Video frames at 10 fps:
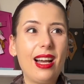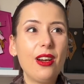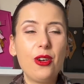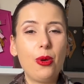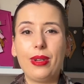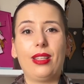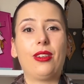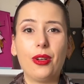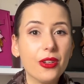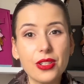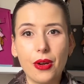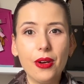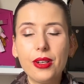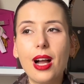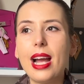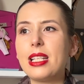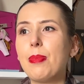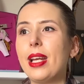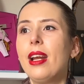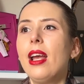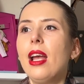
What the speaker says: I don't know where the clothes go, guys, but